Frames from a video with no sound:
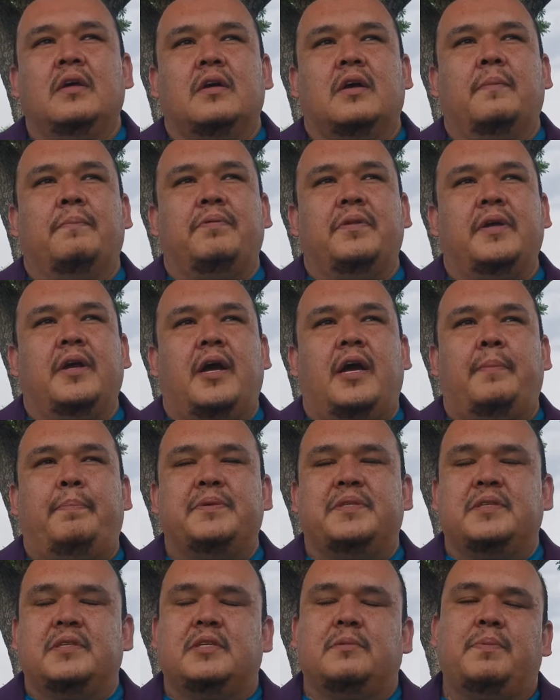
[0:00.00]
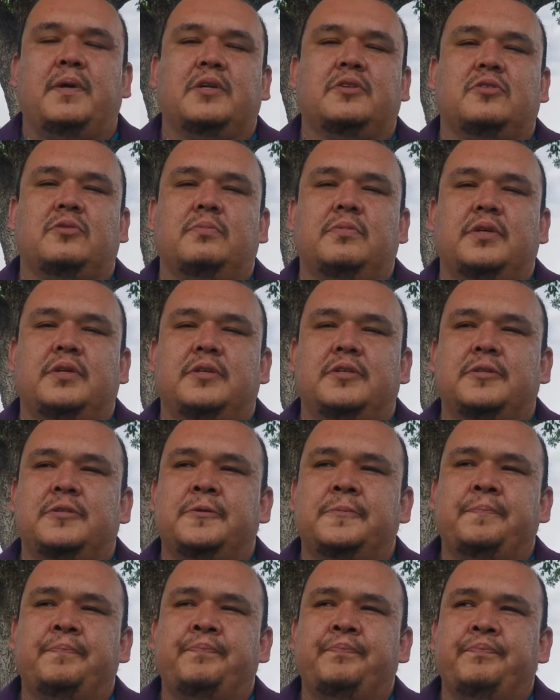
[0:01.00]
complete opposite spectrum
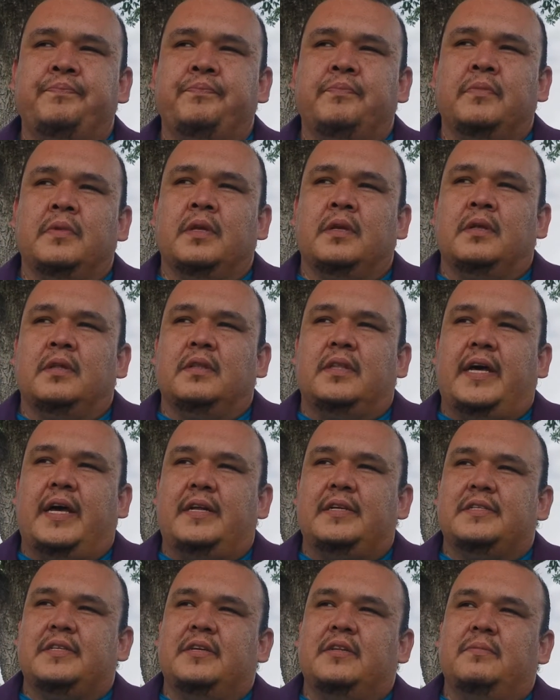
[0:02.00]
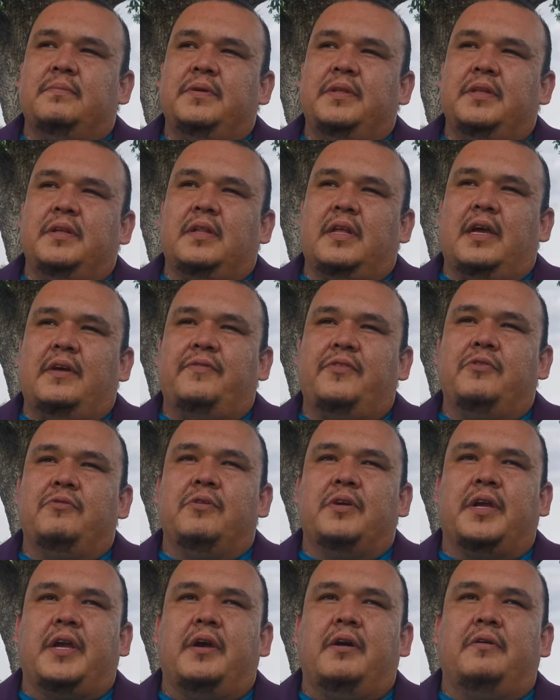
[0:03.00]
is, that is going to be the life you
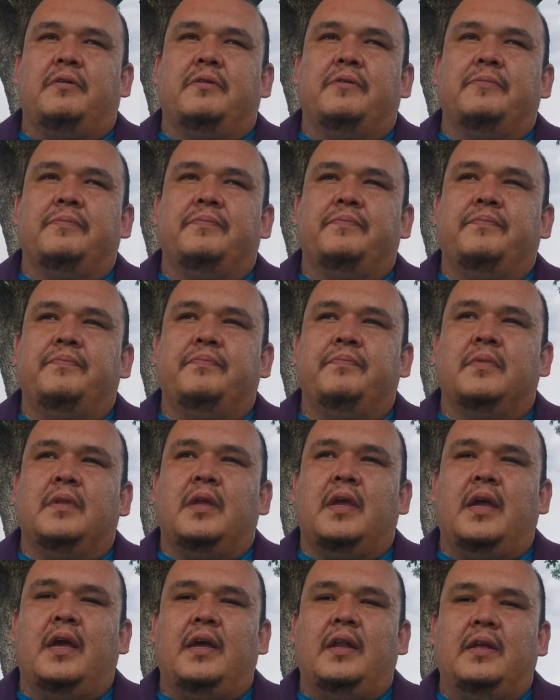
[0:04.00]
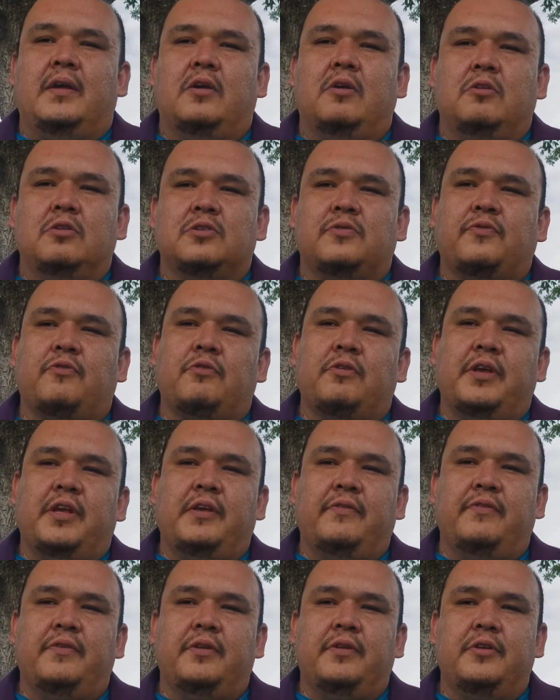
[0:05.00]
encounter. And it goes for
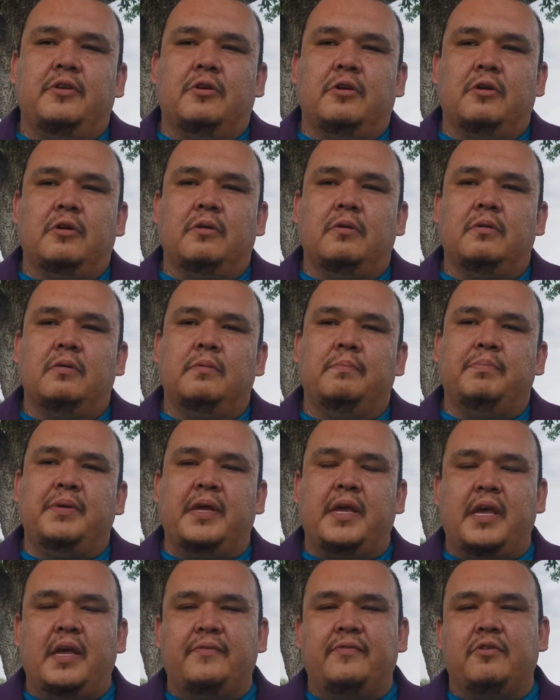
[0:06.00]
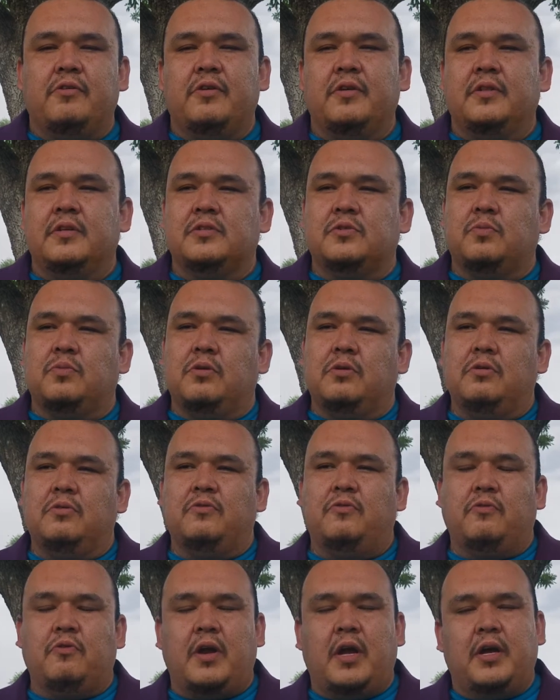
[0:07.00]
even your behavior in this
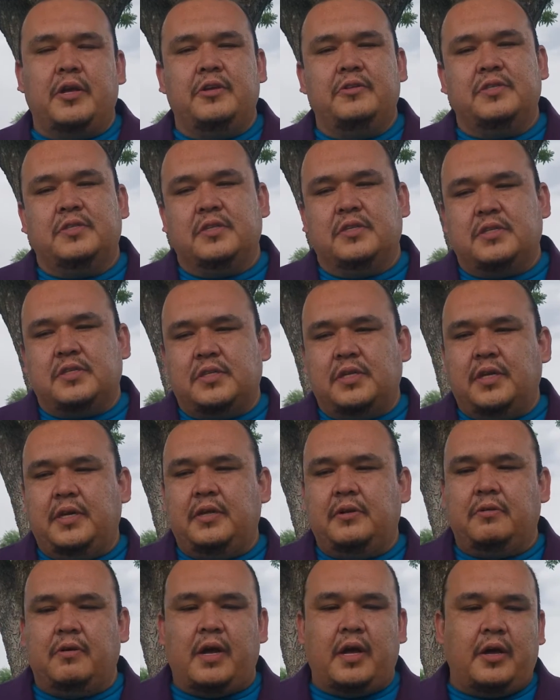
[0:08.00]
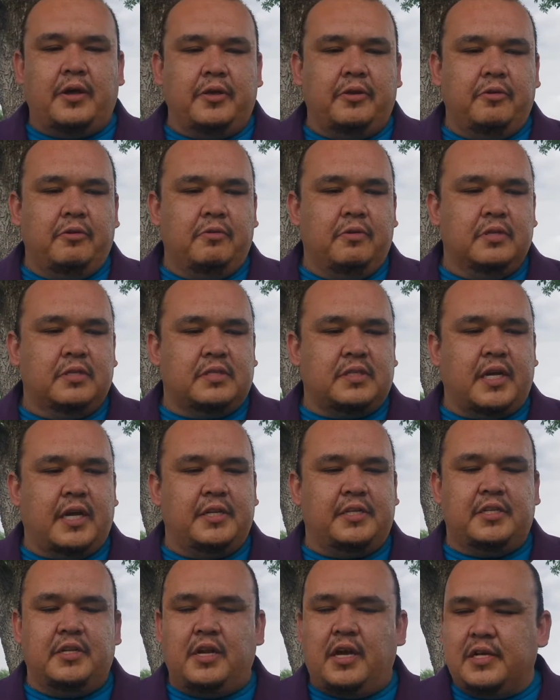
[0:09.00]
world, for how you succeed or how you
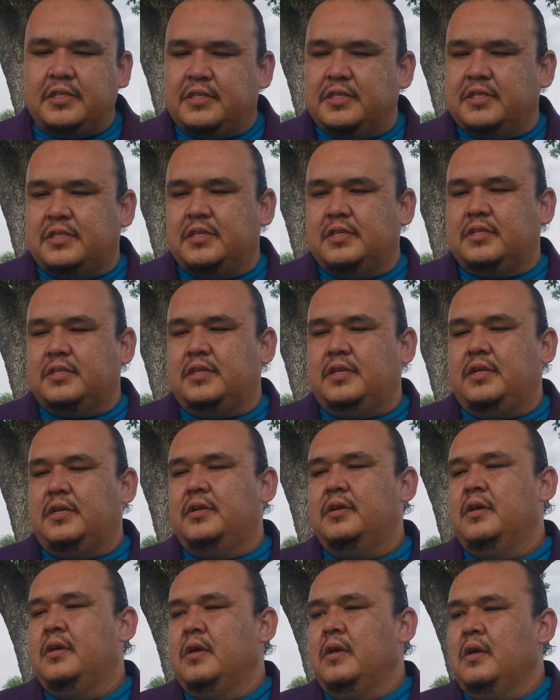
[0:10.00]
decide to not to succeed.